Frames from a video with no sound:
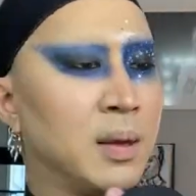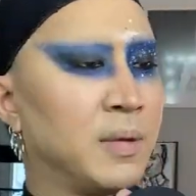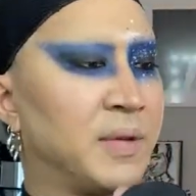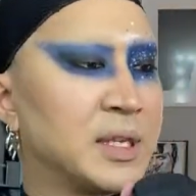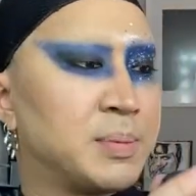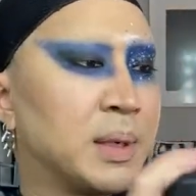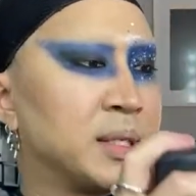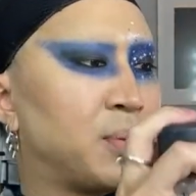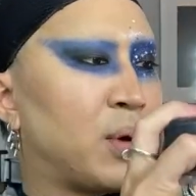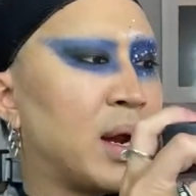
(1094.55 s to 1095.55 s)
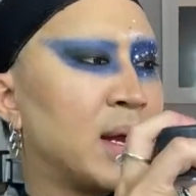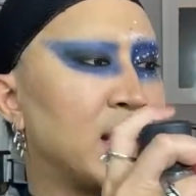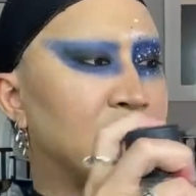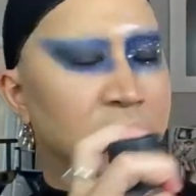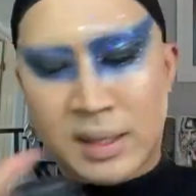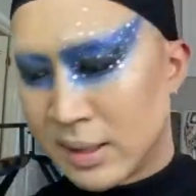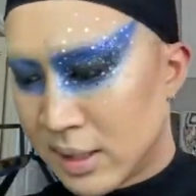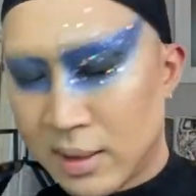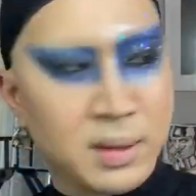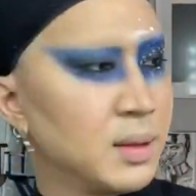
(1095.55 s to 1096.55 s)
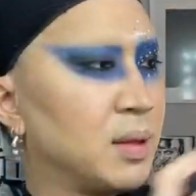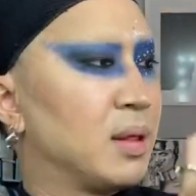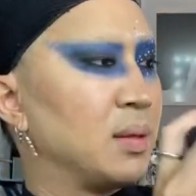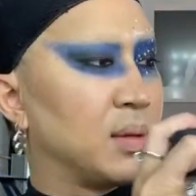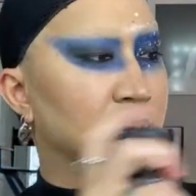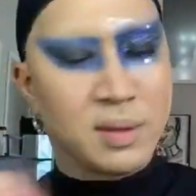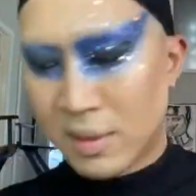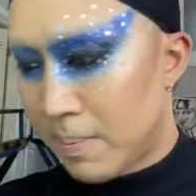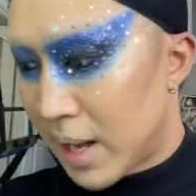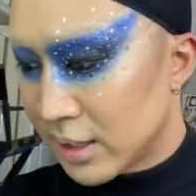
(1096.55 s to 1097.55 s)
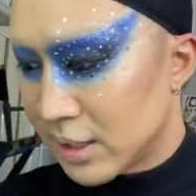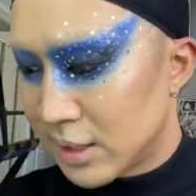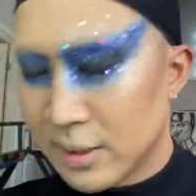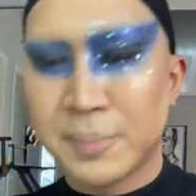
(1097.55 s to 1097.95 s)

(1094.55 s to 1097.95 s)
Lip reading: Fix Plus spray is the best.